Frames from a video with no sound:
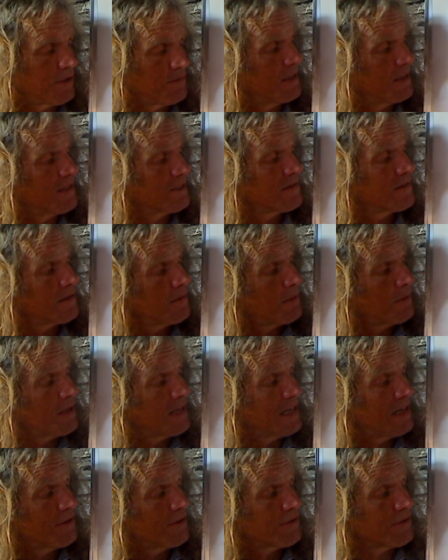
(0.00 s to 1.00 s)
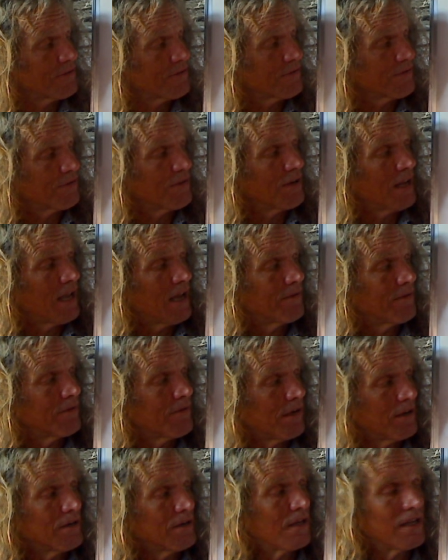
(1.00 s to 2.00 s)
it means somebody else is going to have
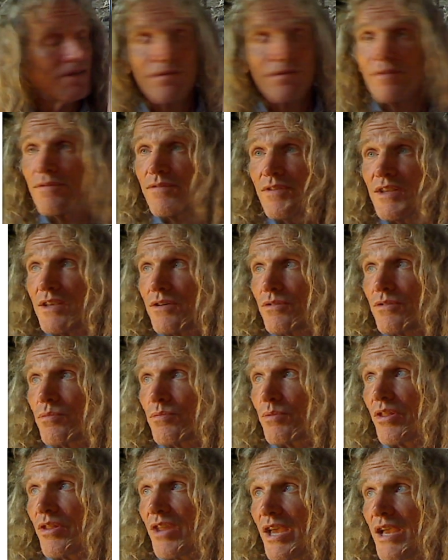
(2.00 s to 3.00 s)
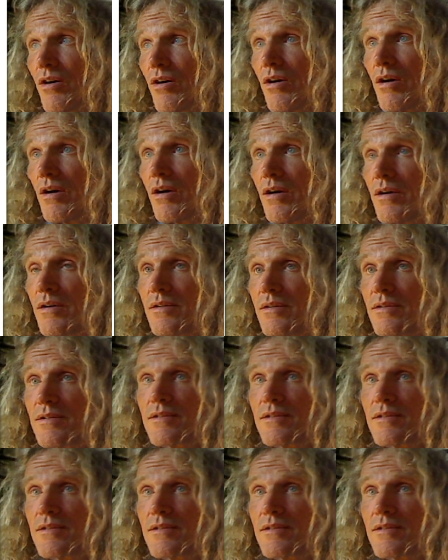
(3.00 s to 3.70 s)
an uneven field where they are.